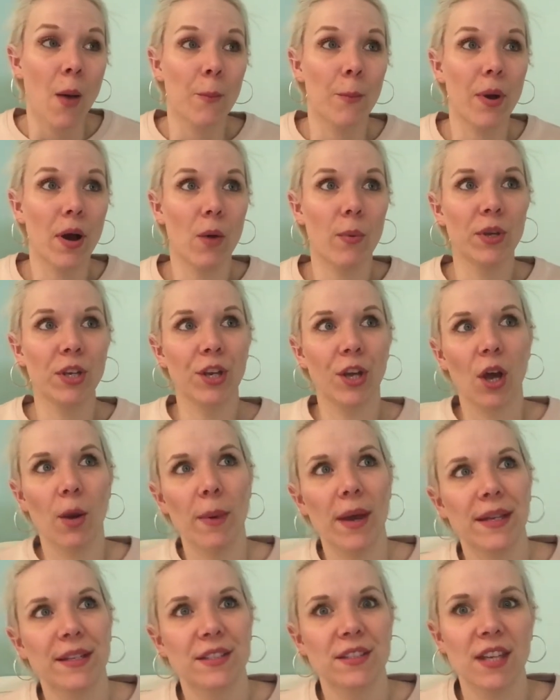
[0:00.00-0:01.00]
But when you
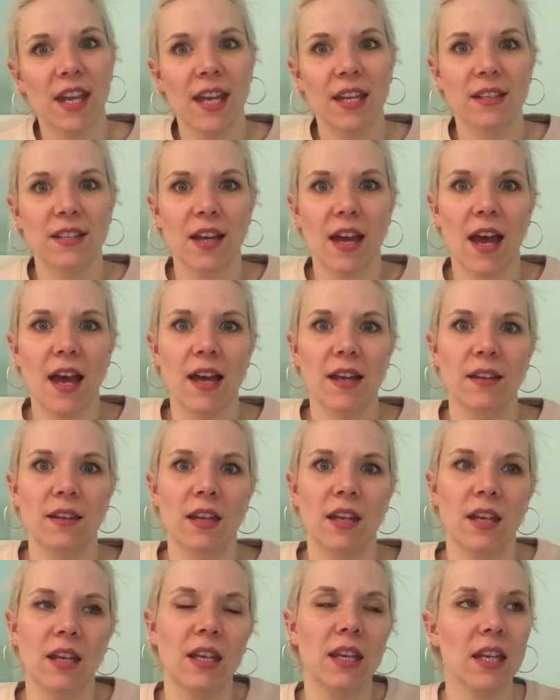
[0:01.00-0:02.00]
come inside
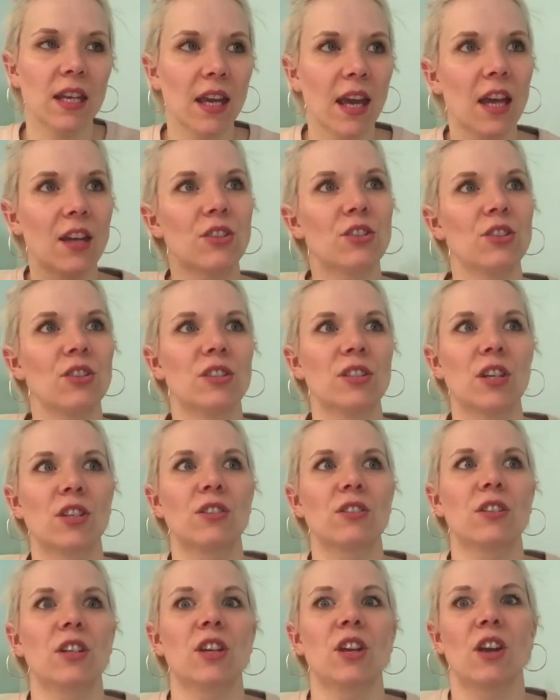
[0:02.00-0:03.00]
and the heat hits you,
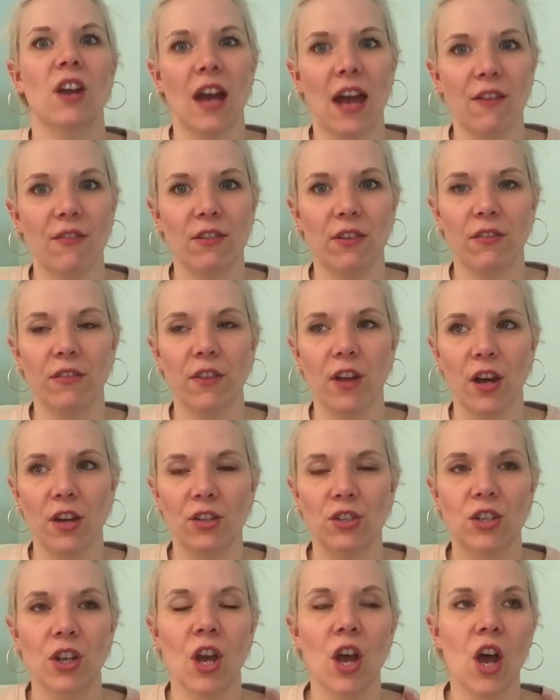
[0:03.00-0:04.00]
suddenly you're having a
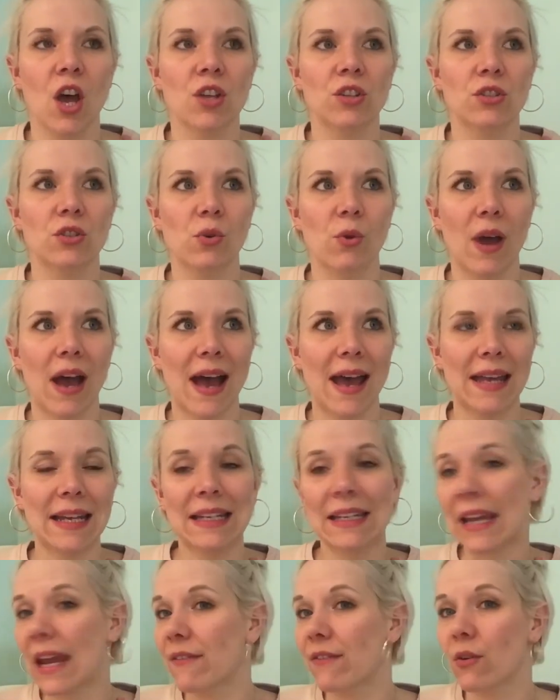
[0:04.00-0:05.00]
flush. So I
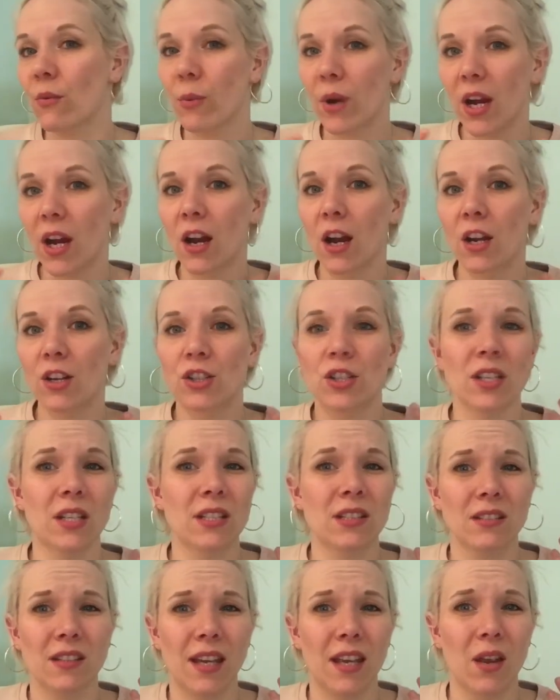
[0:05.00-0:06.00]
never wear
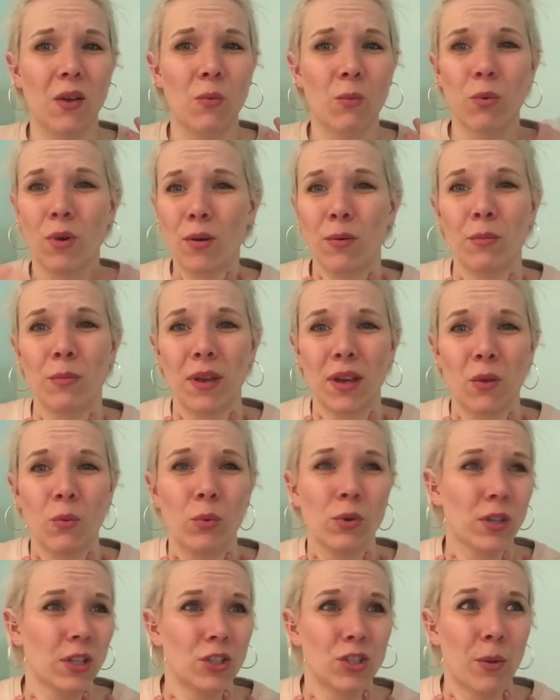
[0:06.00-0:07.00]
just like one big
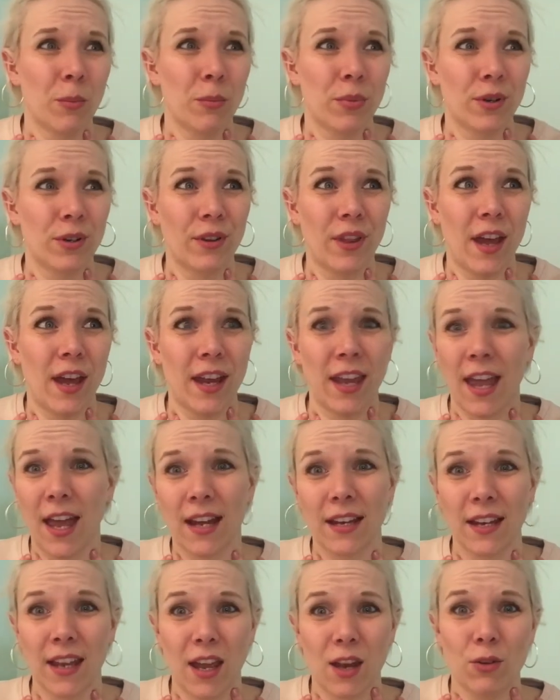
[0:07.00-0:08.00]
woolly jumper that I
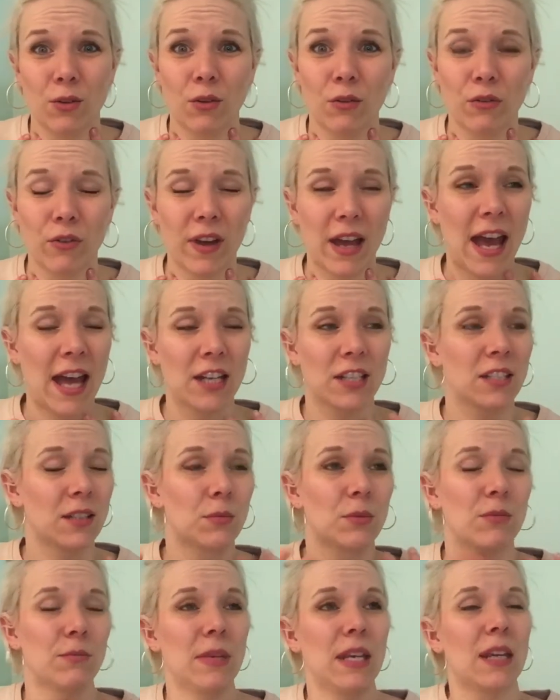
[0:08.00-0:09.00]
can't get out of. It
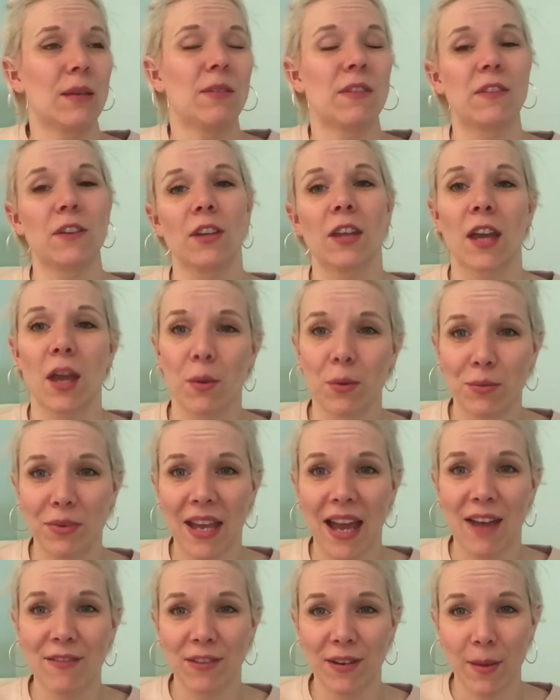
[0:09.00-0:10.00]
actually would make me feel like I would
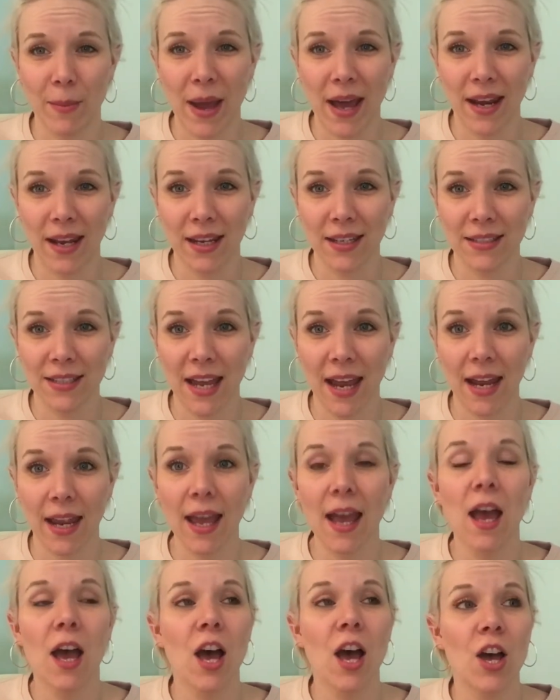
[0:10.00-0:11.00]
be having a panic attack.
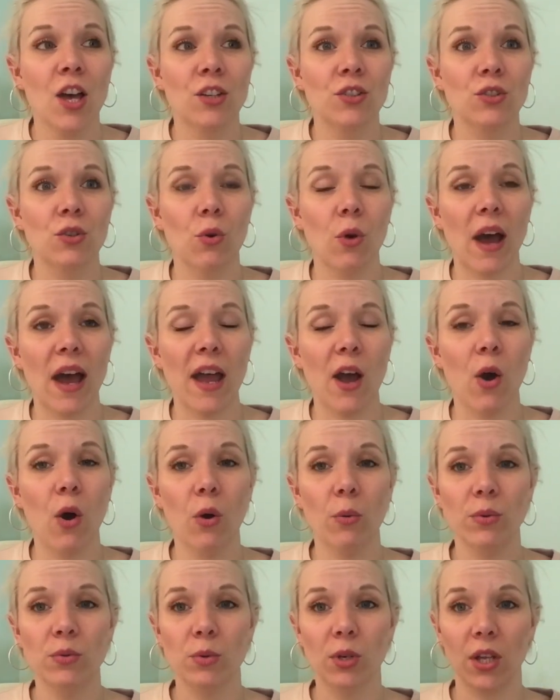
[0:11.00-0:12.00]
So I
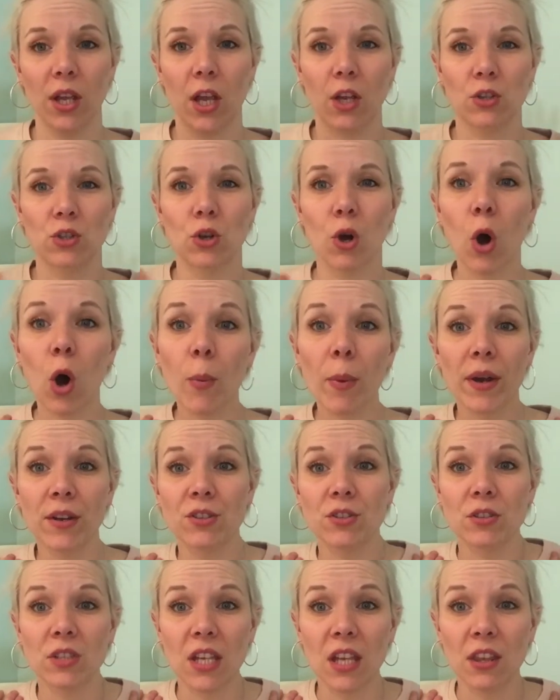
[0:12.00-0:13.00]
always wear like a top
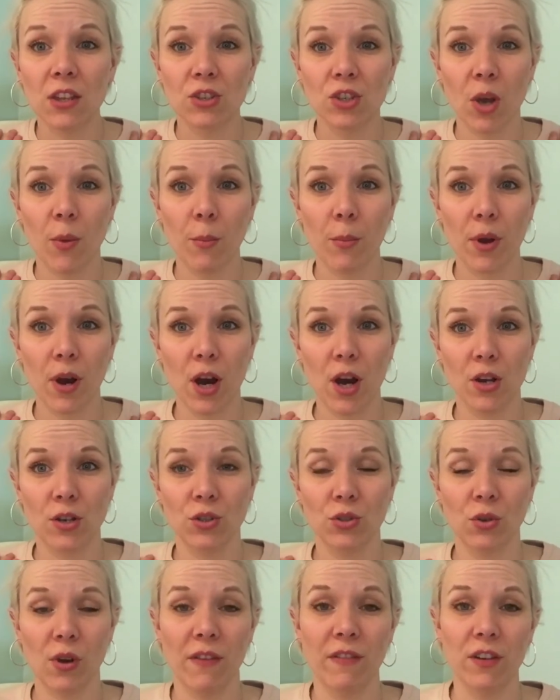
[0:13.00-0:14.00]
underneath a jumper,
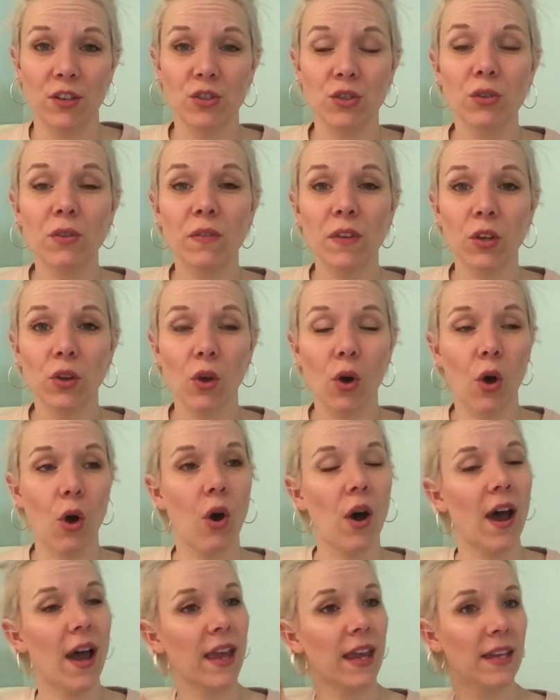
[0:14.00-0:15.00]
so if I do feel
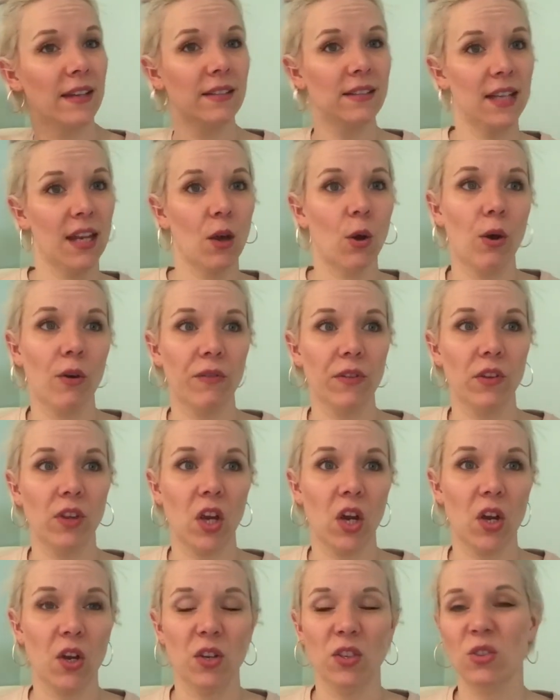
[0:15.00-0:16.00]
hot I can take off the
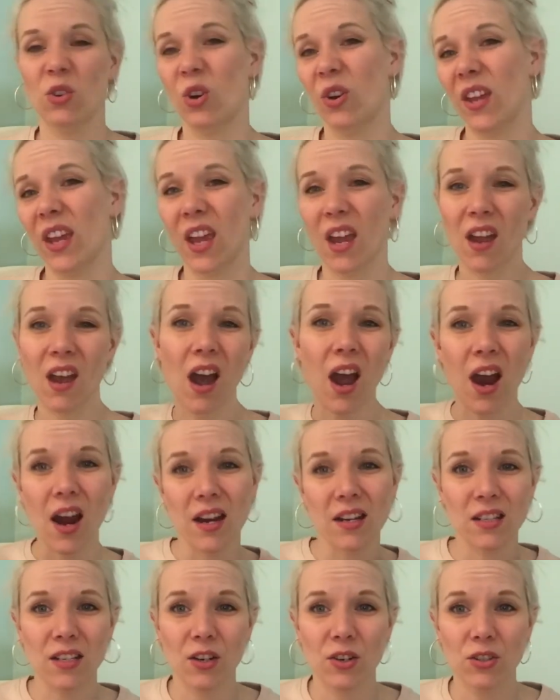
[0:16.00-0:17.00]
layers, or like a
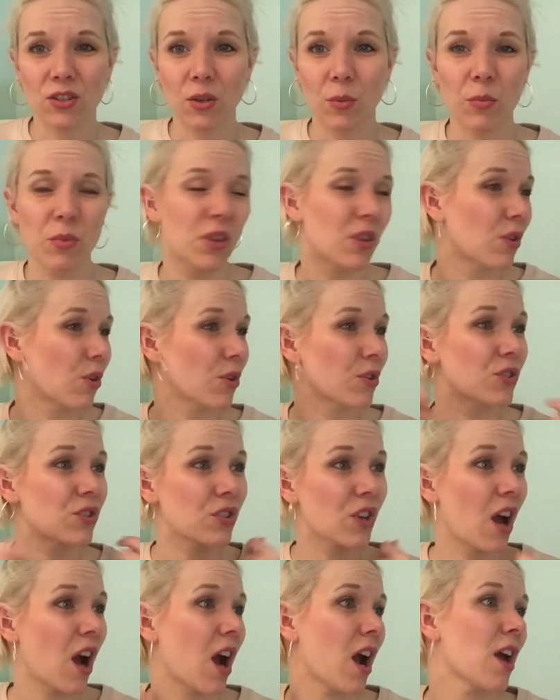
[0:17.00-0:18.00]
cardi or something, or
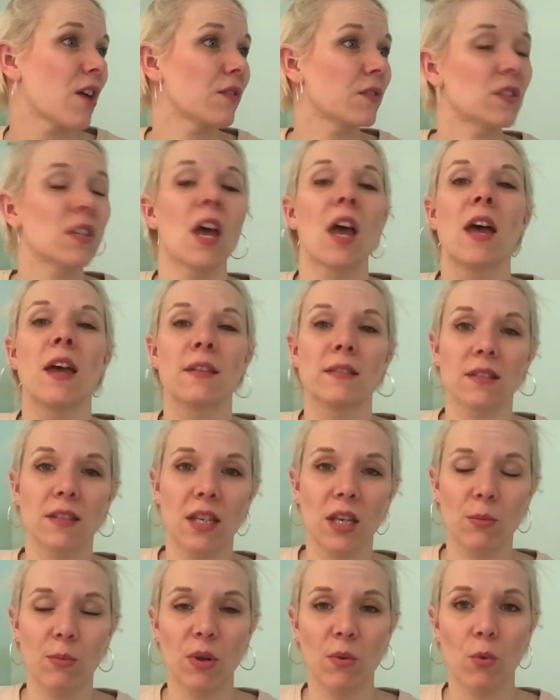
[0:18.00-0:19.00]
scarves to
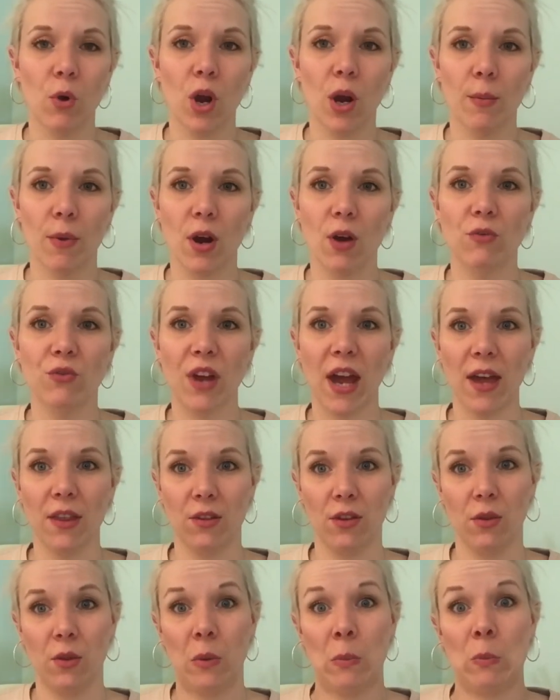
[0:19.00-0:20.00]
keep me warmer
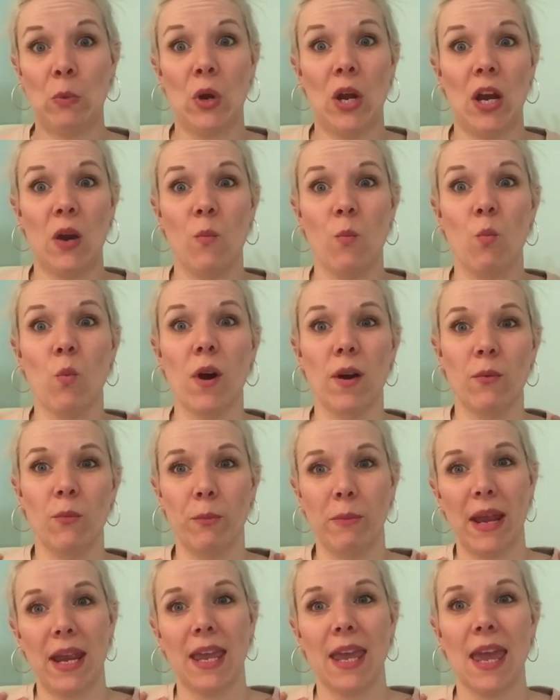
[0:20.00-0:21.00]
rather than wearing one
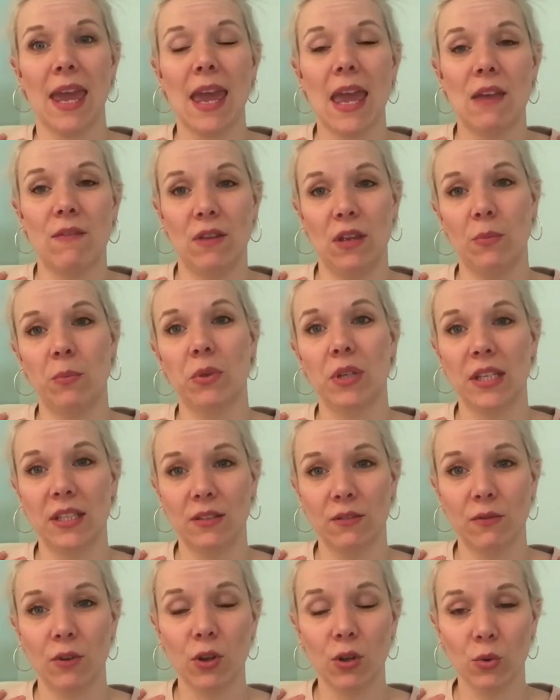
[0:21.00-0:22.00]
big heavy
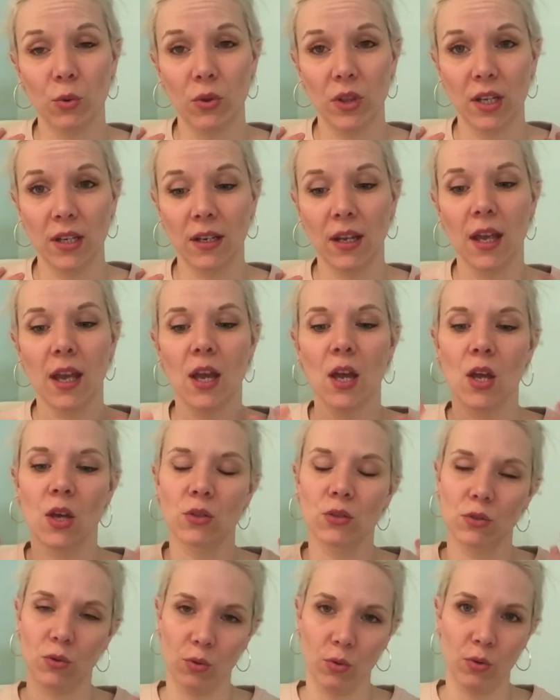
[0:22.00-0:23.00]
piece of clothing.
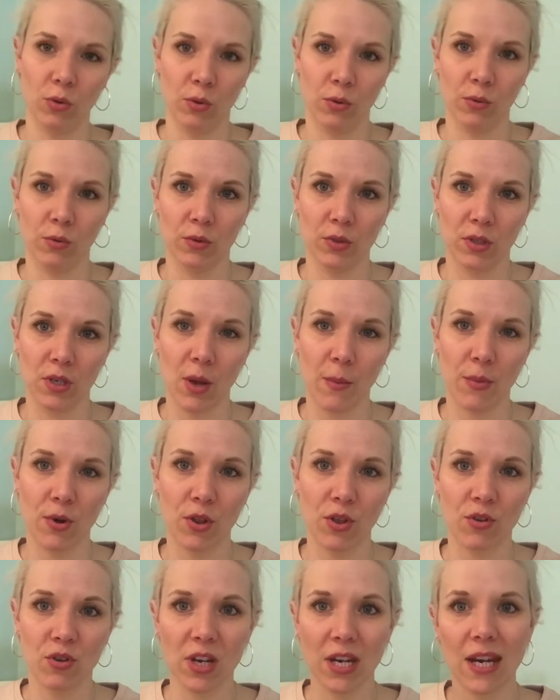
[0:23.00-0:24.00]
So number
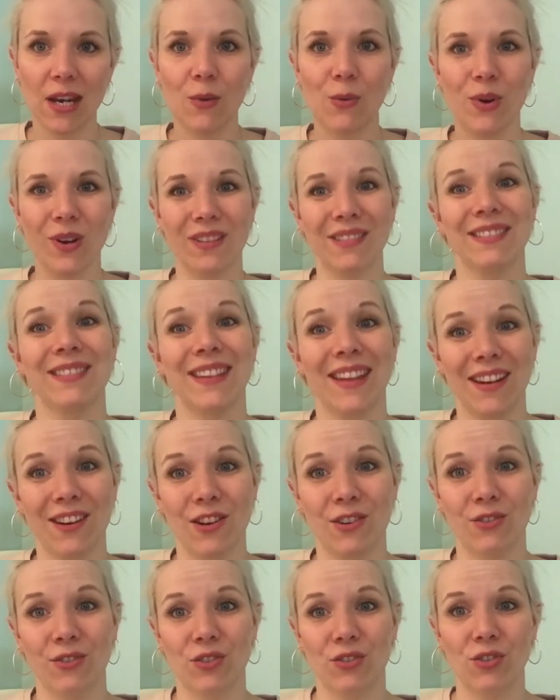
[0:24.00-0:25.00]
three, wear
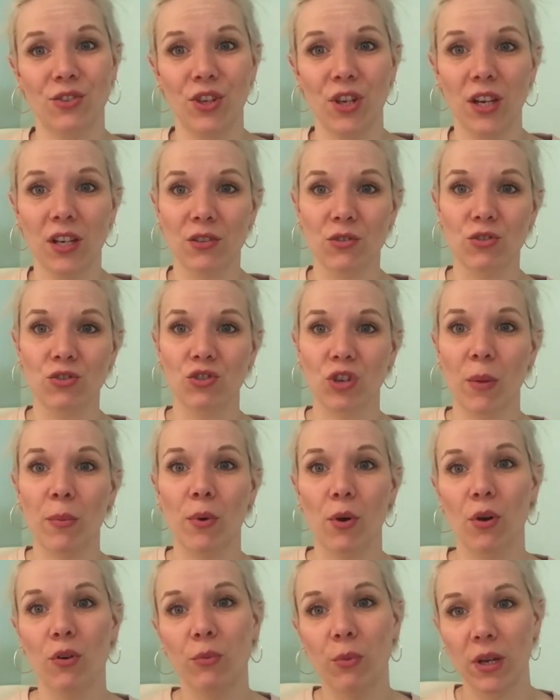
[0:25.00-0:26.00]
layers so you can strip
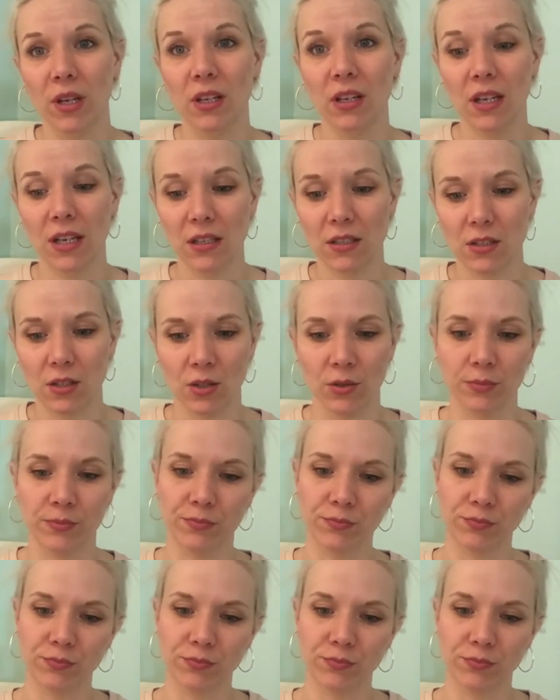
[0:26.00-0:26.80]
off when you need to.